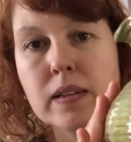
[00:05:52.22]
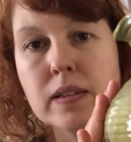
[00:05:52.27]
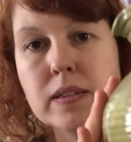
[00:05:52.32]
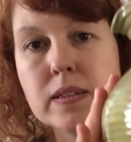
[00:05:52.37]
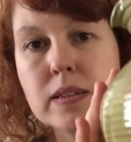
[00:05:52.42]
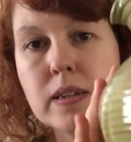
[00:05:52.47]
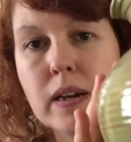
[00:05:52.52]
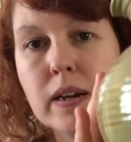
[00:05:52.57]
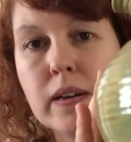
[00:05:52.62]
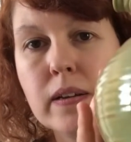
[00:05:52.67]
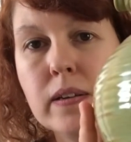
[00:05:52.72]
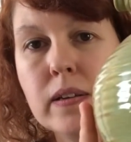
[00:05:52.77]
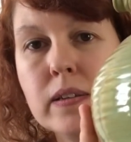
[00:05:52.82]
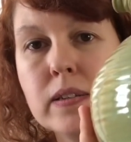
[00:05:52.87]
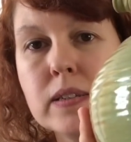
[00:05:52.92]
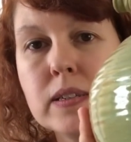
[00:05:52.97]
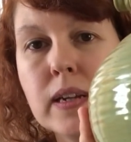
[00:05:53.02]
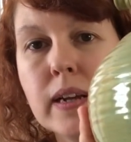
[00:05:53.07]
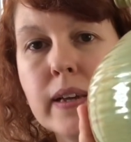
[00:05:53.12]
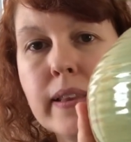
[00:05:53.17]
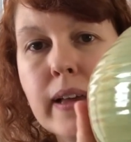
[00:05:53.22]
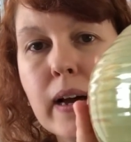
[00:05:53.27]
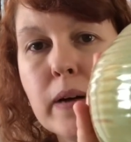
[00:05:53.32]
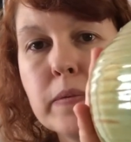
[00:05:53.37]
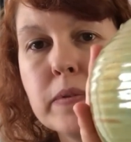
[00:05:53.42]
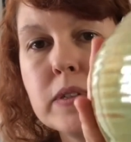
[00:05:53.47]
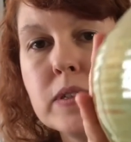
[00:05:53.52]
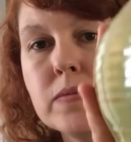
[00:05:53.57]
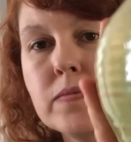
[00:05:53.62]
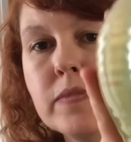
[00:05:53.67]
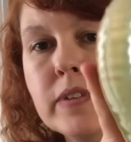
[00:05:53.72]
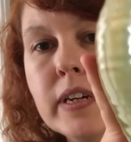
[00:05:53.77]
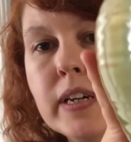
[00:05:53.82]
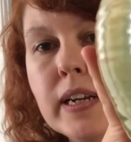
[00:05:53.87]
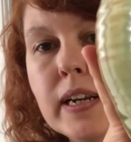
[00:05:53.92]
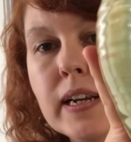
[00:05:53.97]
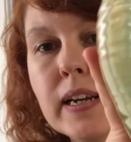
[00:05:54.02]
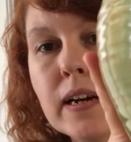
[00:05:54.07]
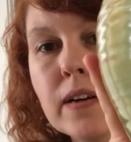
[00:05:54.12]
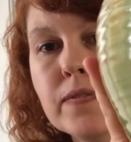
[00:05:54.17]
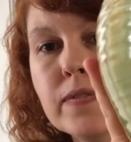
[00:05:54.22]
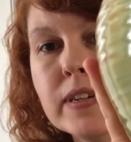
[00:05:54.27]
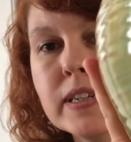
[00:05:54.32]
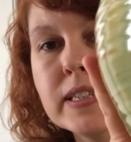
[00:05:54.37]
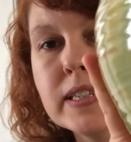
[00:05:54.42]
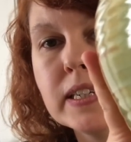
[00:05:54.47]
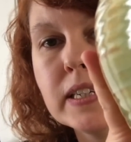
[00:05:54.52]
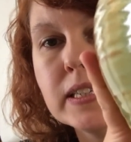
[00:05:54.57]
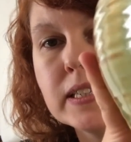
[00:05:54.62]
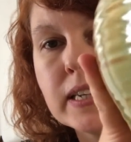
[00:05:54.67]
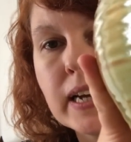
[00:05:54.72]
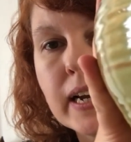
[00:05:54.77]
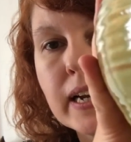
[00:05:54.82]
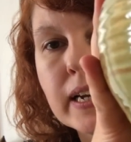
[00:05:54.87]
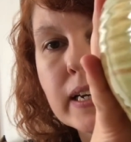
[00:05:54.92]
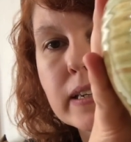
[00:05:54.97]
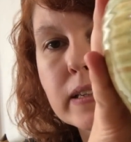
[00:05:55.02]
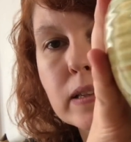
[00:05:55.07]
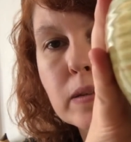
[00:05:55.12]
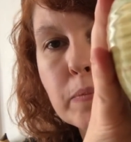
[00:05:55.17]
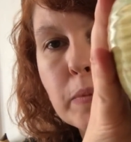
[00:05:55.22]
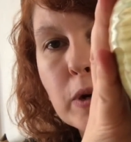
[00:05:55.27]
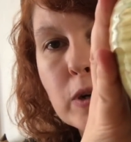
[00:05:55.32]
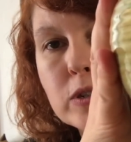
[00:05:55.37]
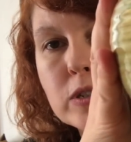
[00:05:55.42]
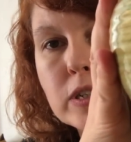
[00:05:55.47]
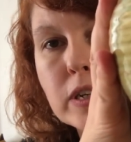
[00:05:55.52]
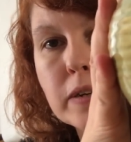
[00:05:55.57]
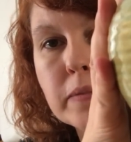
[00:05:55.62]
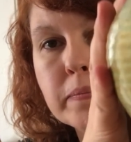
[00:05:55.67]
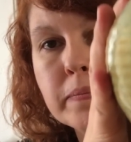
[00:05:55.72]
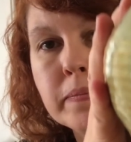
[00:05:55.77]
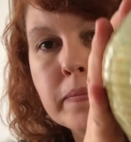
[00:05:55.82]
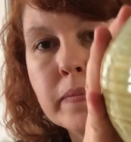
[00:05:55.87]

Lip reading: So it looks like that with some really lovely detailing at the bottom.